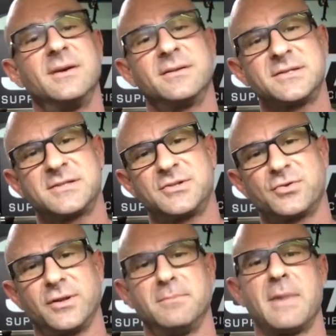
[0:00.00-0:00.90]
the
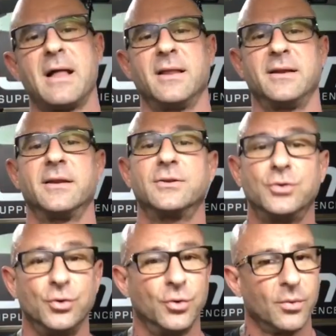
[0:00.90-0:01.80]
citrulline malate at a
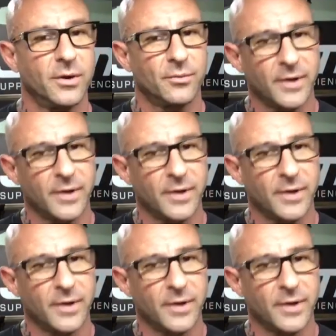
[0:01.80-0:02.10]
2-to-1